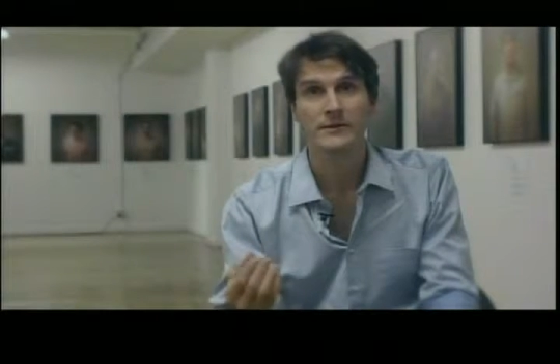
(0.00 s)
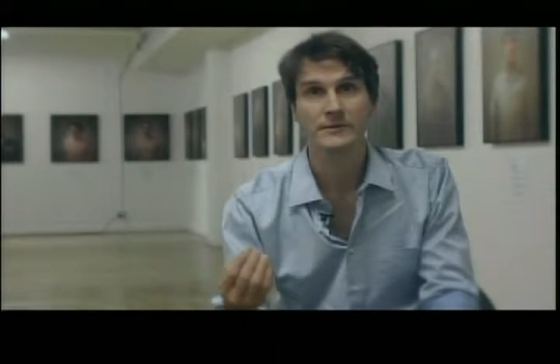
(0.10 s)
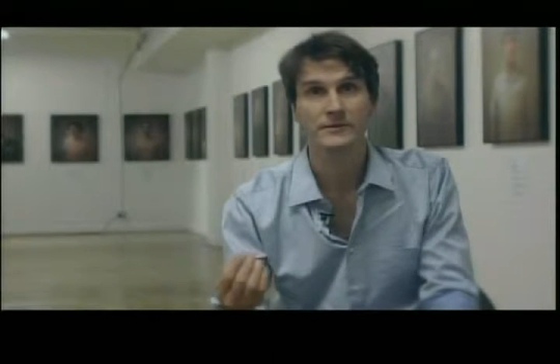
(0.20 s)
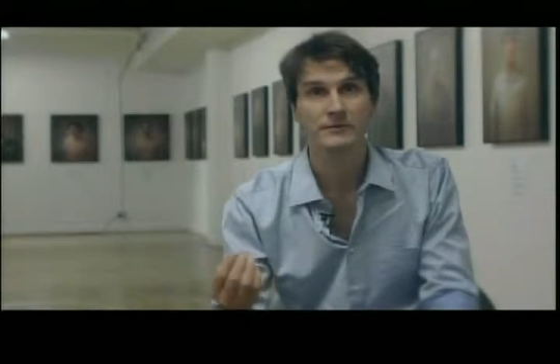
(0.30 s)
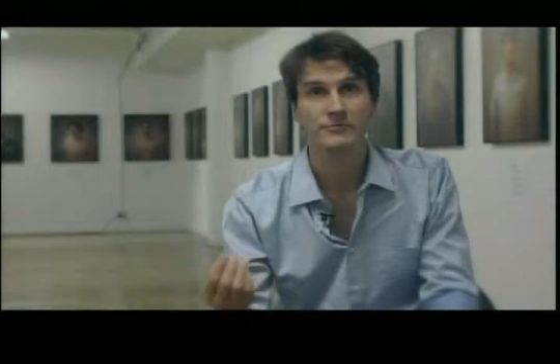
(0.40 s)

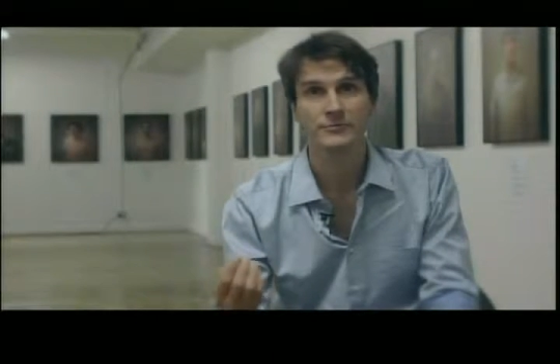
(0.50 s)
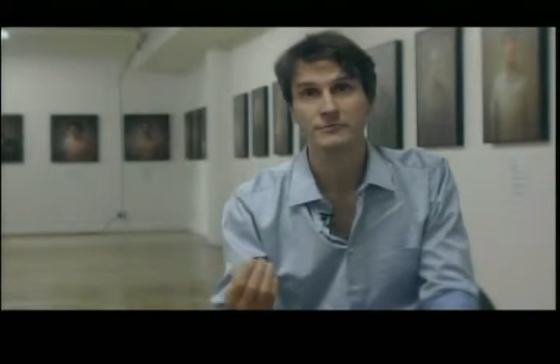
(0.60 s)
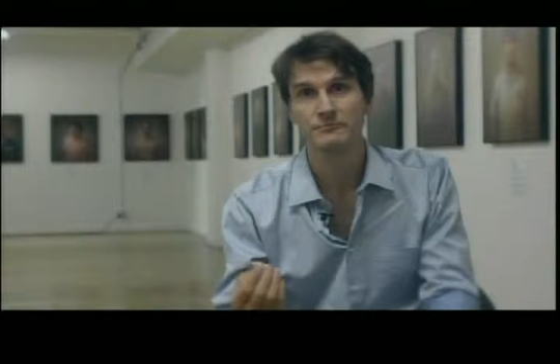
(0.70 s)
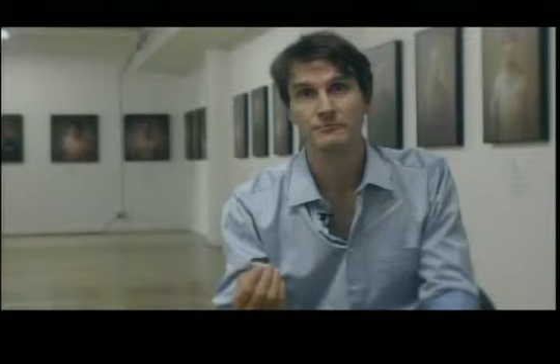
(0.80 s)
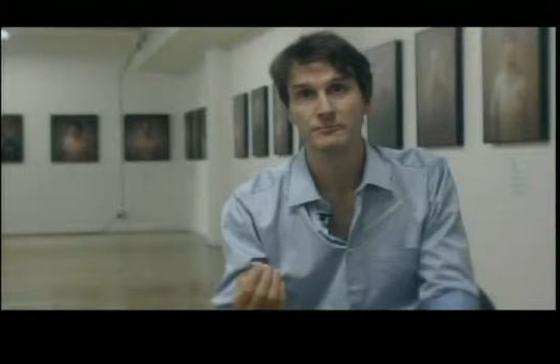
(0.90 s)
It's a you
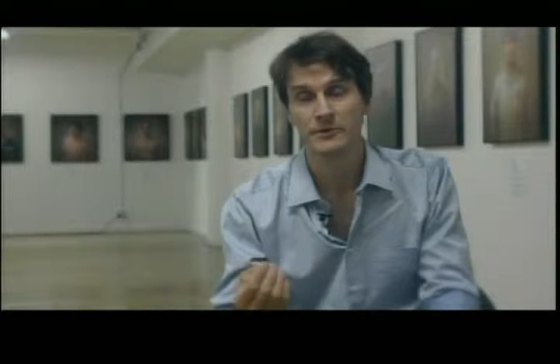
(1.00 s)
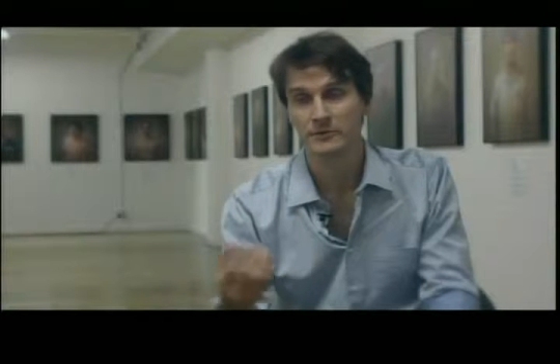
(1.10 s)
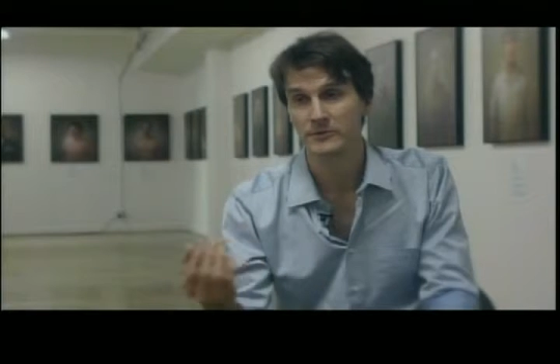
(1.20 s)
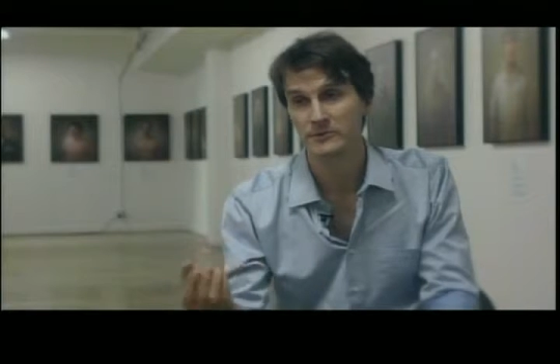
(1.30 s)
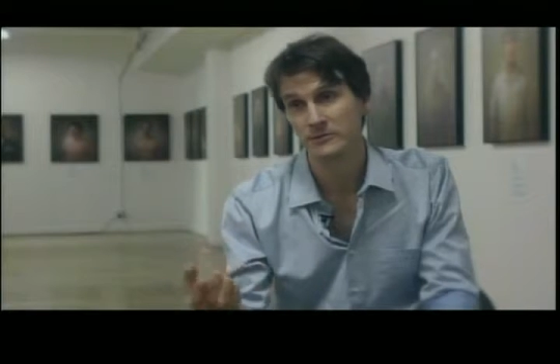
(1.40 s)
know,
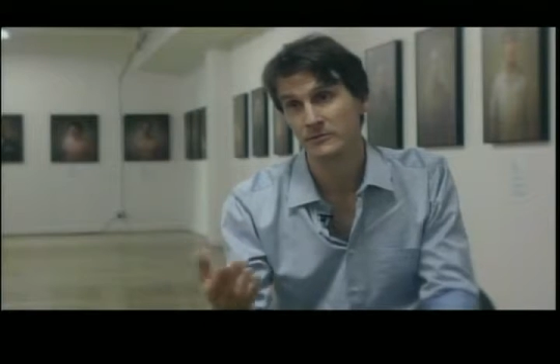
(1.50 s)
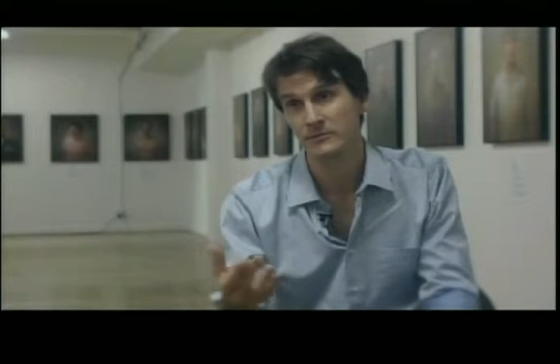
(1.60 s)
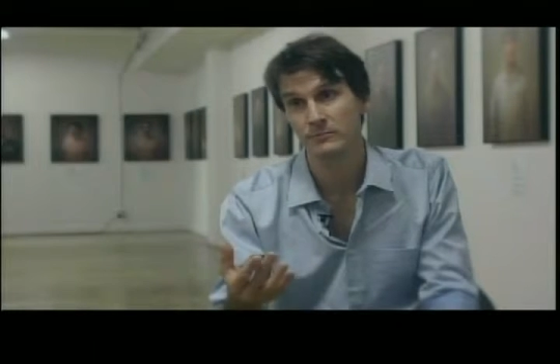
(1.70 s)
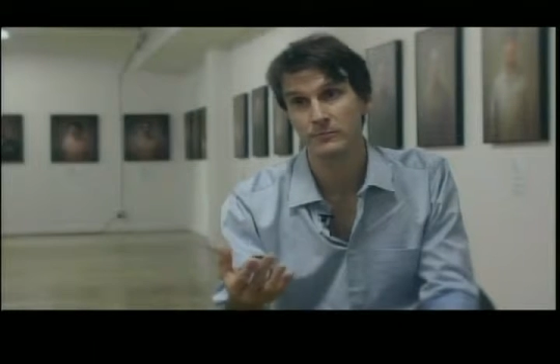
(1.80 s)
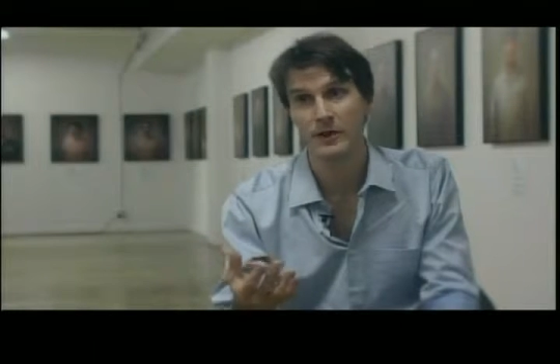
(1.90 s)
it's
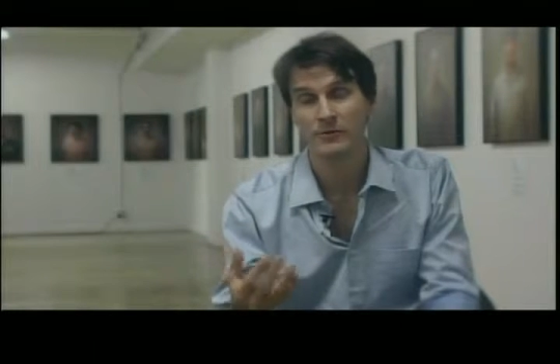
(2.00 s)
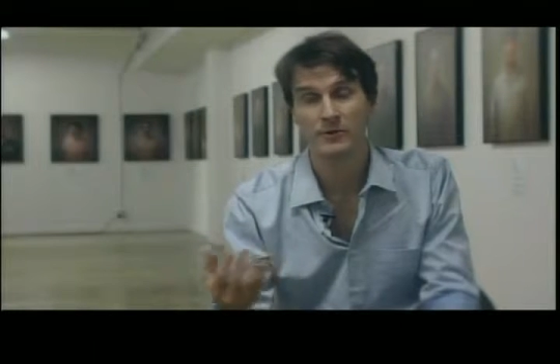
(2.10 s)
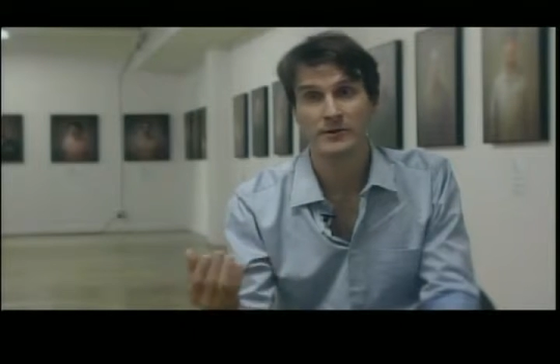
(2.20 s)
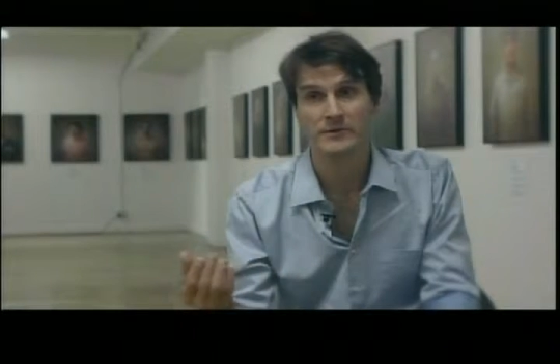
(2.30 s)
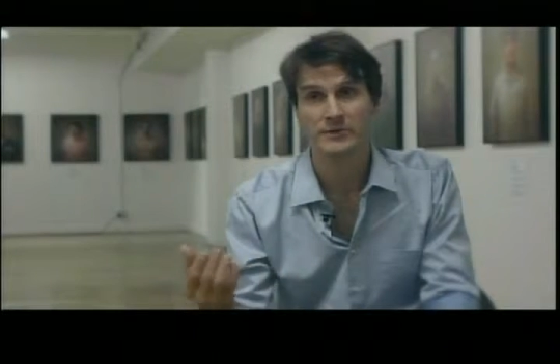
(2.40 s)
the power
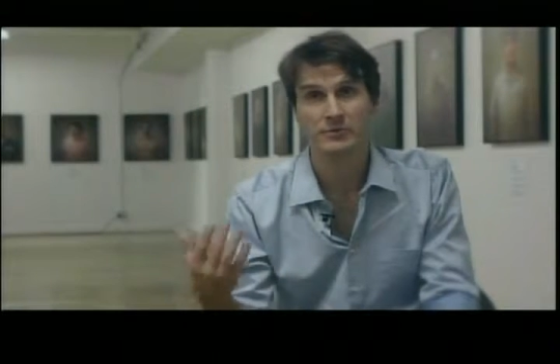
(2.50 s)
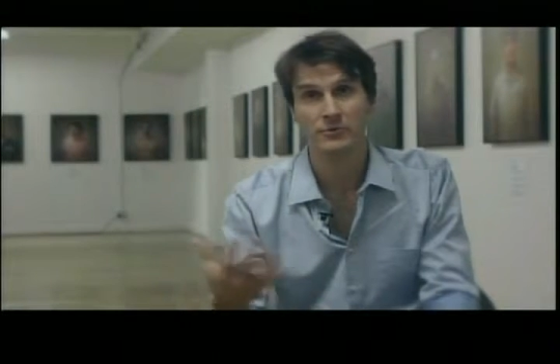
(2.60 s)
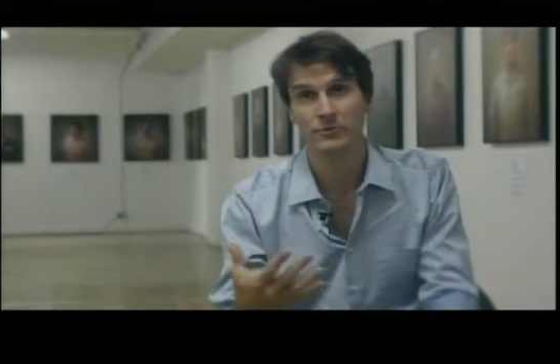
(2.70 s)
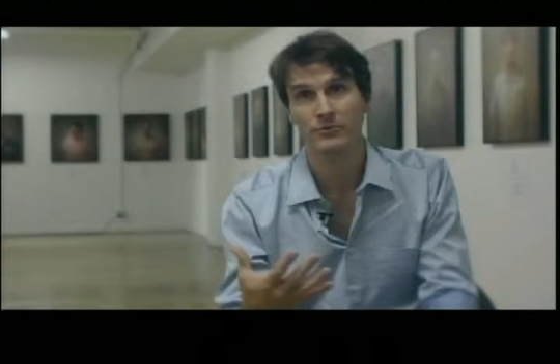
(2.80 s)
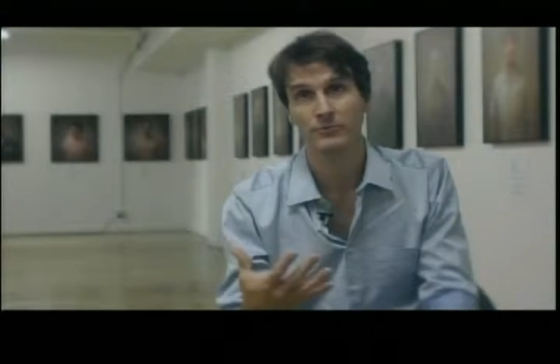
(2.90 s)
that
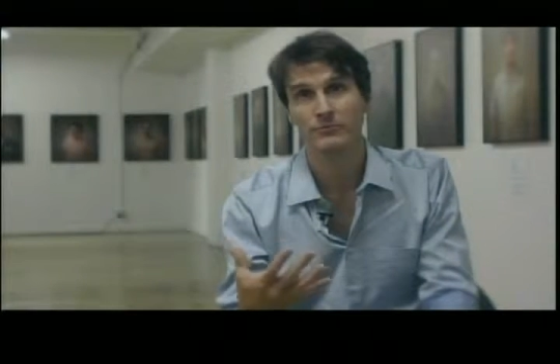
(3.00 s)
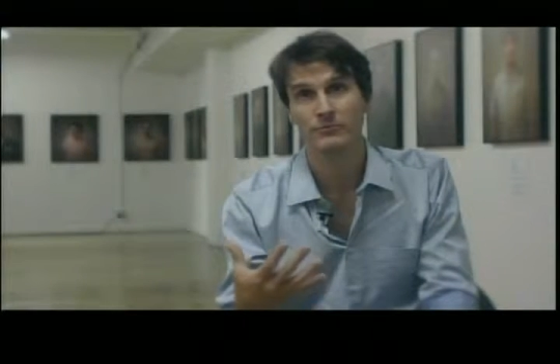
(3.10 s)
general